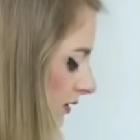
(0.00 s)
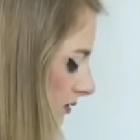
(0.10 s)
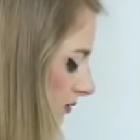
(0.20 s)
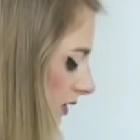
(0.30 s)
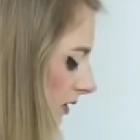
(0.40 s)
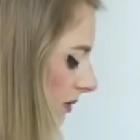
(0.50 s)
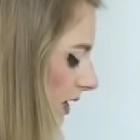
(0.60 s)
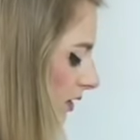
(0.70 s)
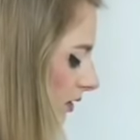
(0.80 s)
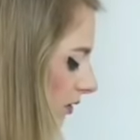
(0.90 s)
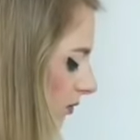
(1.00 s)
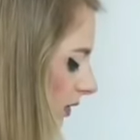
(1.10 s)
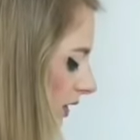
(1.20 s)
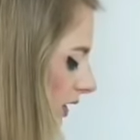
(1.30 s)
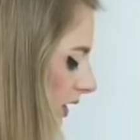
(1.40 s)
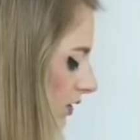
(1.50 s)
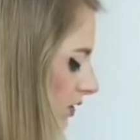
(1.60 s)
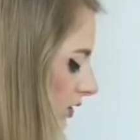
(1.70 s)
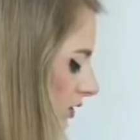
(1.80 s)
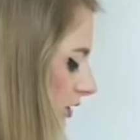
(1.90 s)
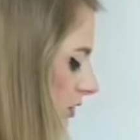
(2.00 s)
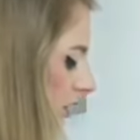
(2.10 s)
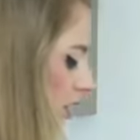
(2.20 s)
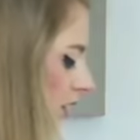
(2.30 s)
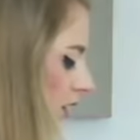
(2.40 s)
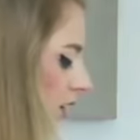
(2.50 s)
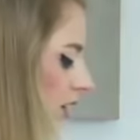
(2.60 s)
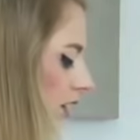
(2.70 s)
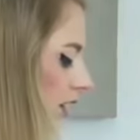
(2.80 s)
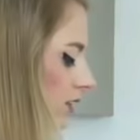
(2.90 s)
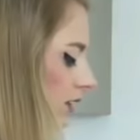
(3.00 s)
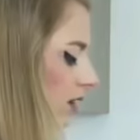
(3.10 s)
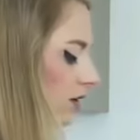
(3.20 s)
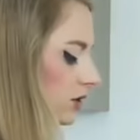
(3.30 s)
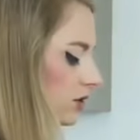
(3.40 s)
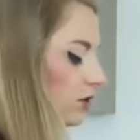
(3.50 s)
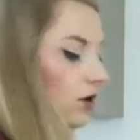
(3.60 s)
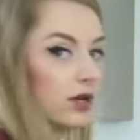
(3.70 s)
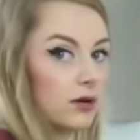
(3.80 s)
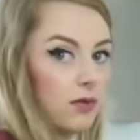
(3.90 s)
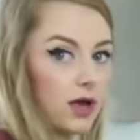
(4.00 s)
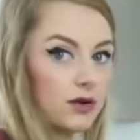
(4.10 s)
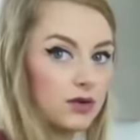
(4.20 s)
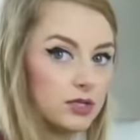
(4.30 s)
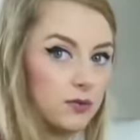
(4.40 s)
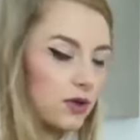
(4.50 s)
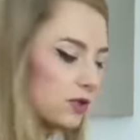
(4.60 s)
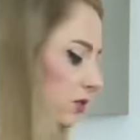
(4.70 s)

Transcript: doesn't really matter what it is, just as long as you know your body responds